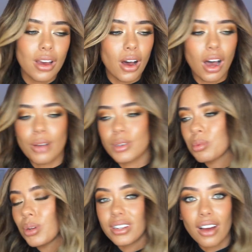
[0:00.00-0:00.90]
I was
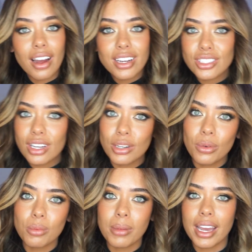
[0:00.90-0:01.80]
putting eyeshadow
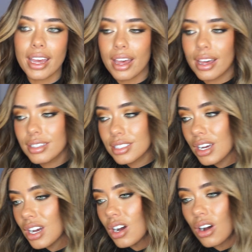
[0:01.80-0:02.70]
on my head.
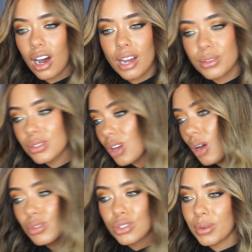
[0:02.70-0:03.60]
I
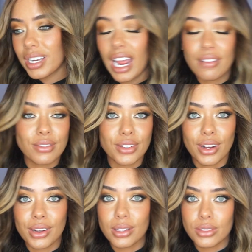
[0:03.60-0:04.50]
was doing everything
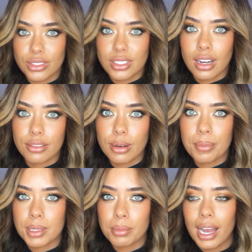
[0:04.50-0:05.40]
I could just to cover up
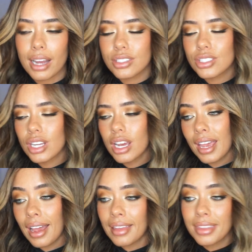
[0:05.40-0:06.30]
this patch.
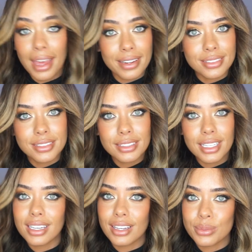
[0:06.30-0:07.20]
And then
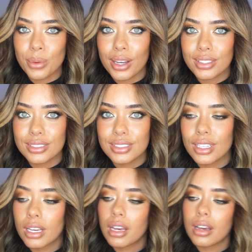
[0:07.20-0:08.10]
it gets worse.
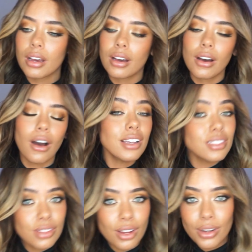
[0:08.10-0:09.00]
I
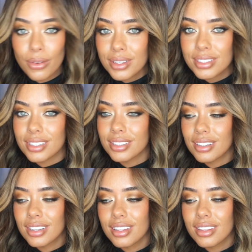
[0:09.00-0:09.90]
start
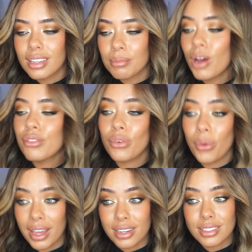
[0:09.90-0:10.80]
noticing that my
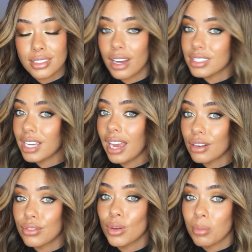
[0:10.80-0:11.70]
forehead had started to gain a
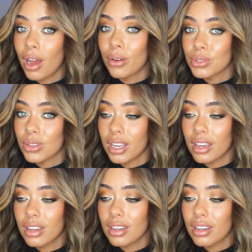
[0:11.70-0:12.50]
few miles on it.